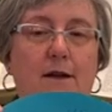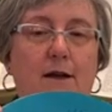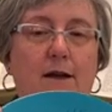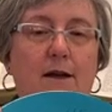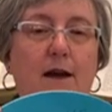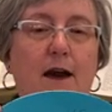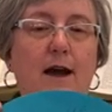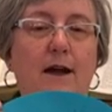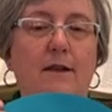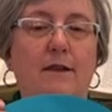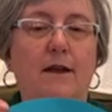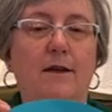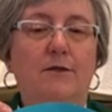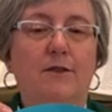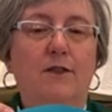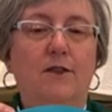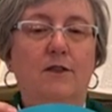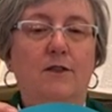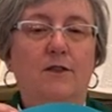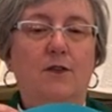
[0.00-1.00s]
God
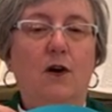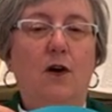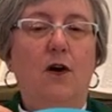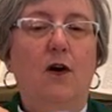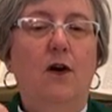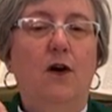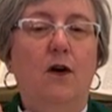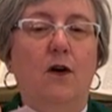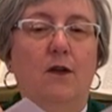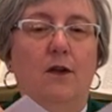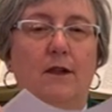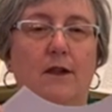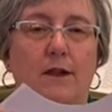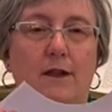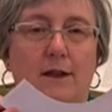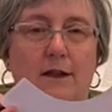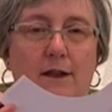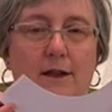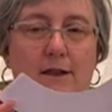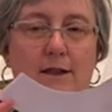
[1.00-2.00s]
loves us all
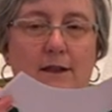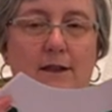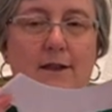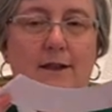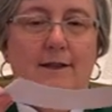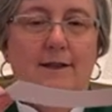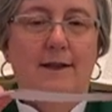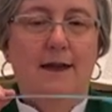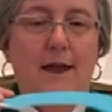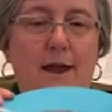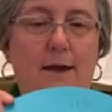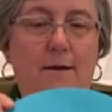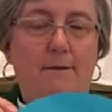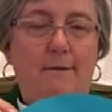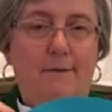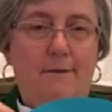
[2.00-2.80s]
the same.